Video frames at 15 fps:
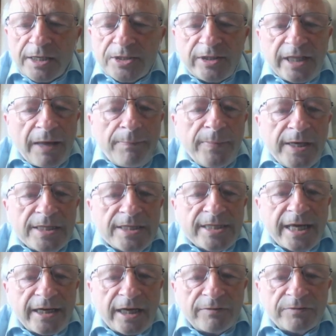So that means
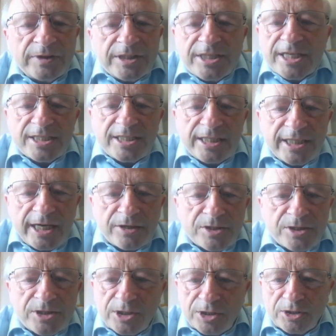that of the
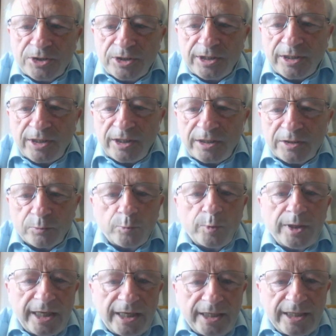60,000 children in Ireland
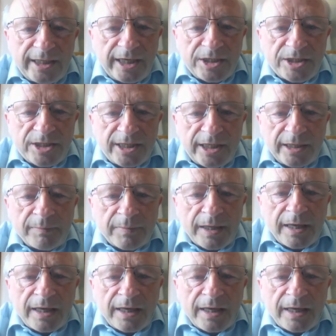with ADHD,